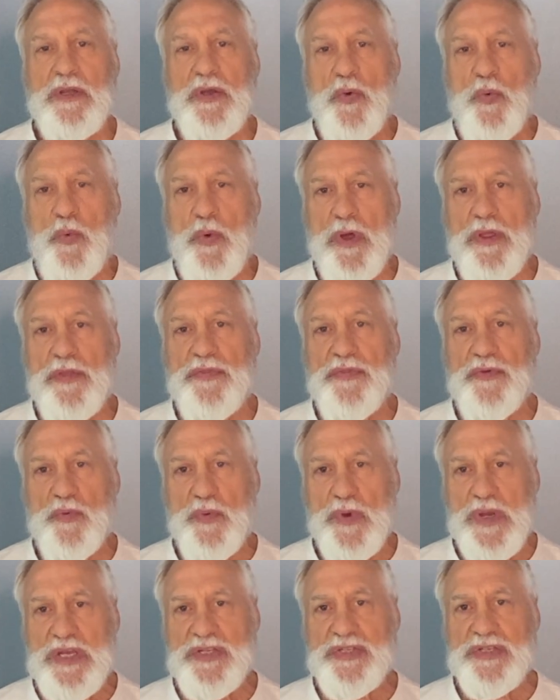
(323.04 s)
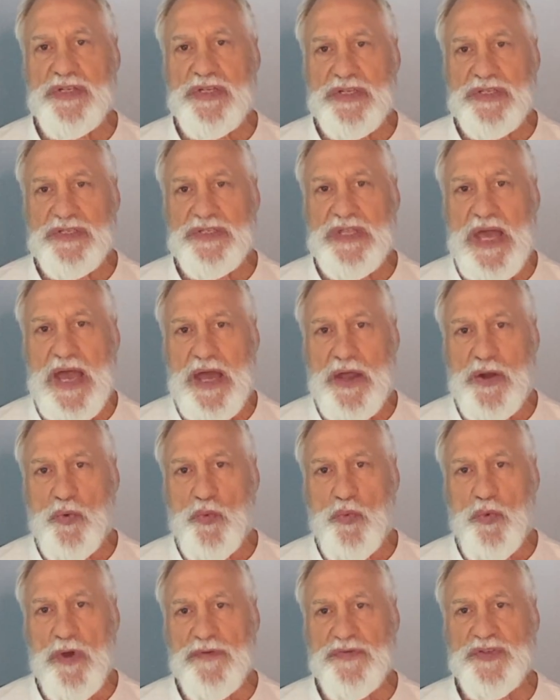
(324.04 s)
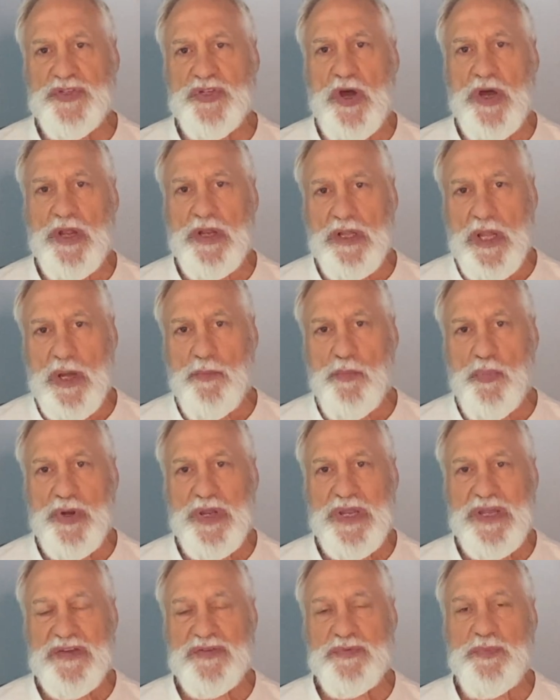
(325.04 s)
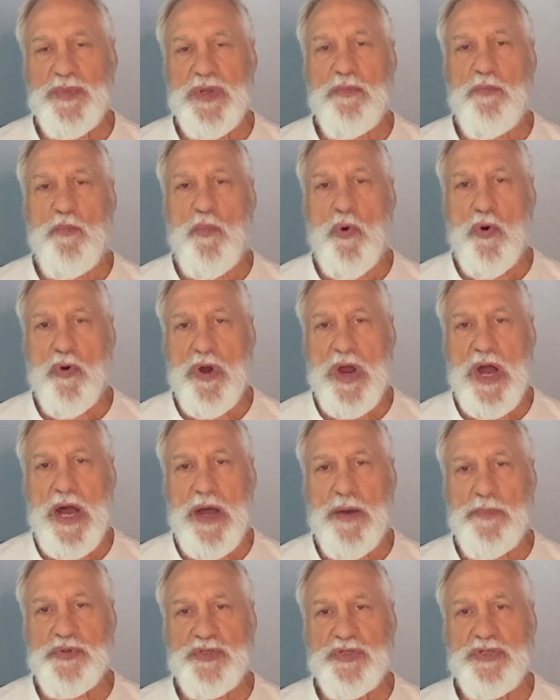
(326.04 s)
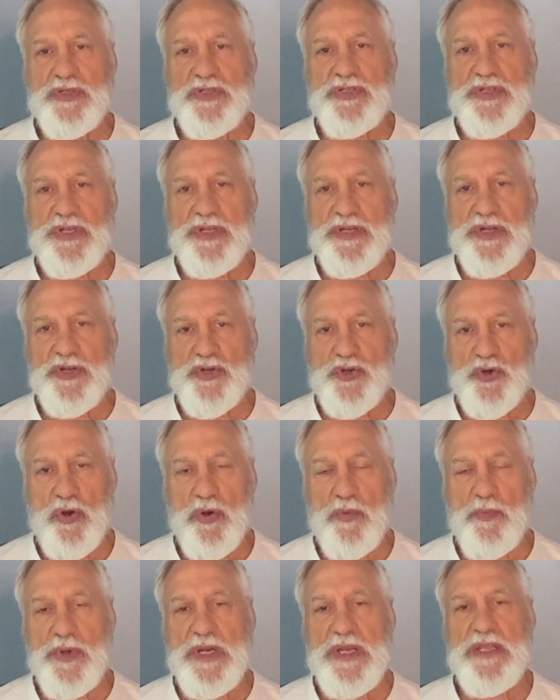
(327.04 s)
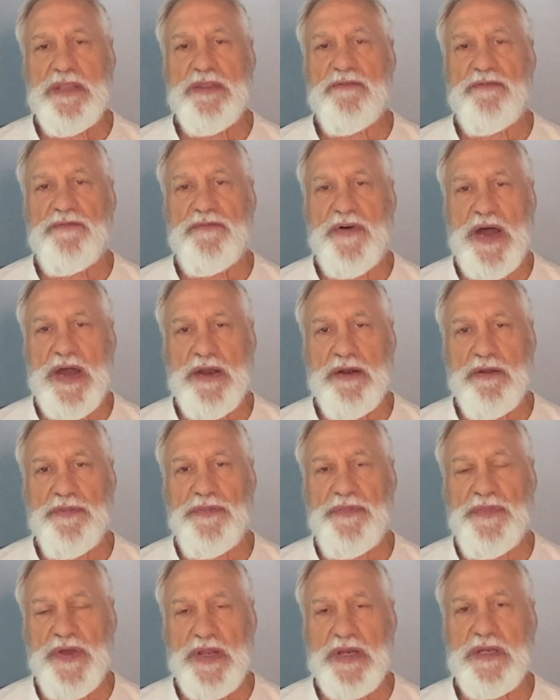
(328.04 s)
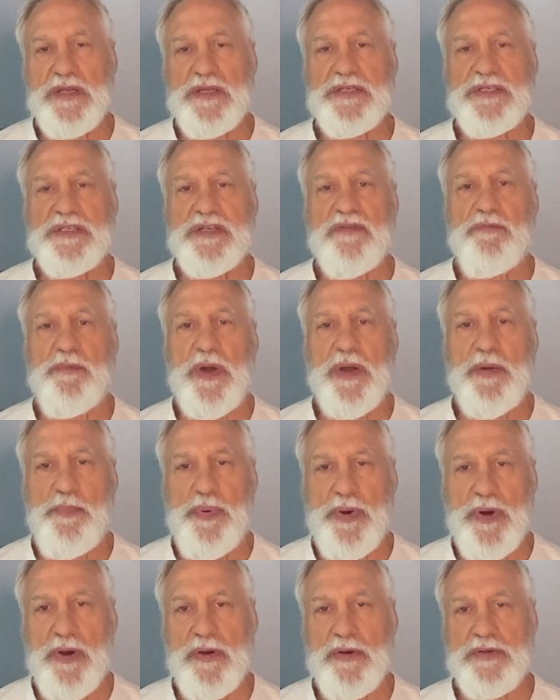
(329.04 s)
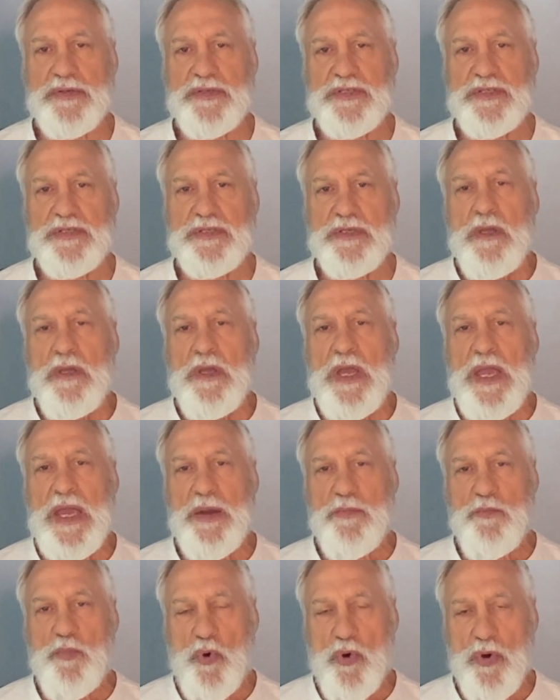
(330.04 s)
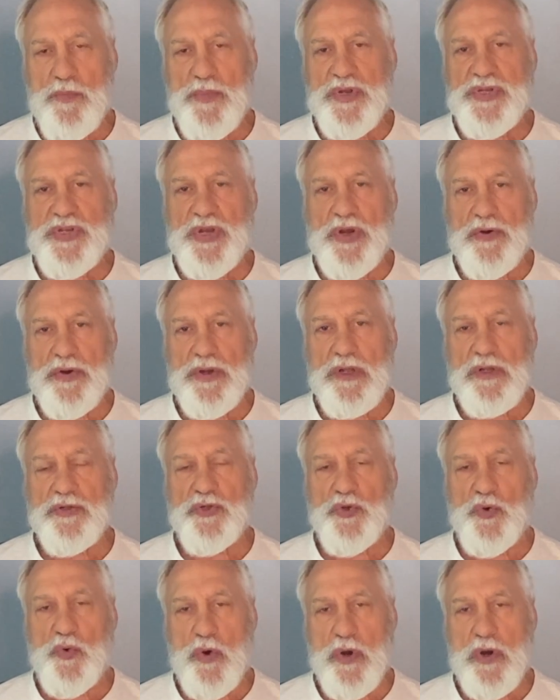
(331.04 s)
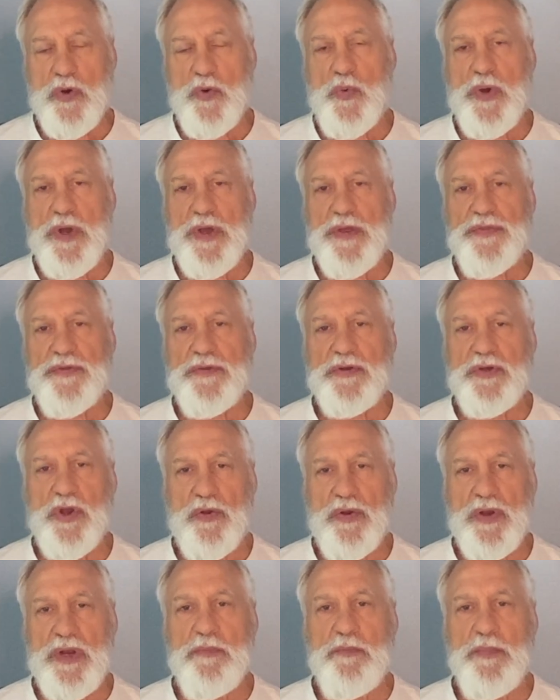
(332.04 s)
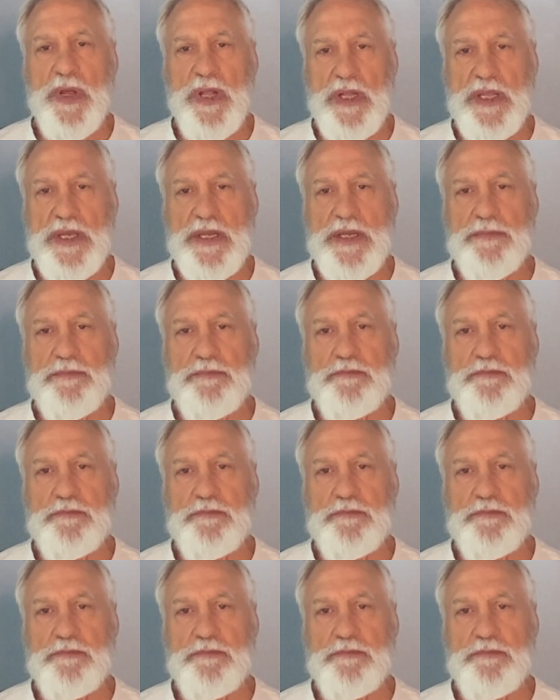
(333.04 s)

Well, the reason is that rough sawn lumber gives me more options in determining the final thickness of my parts and more material to work with during milling.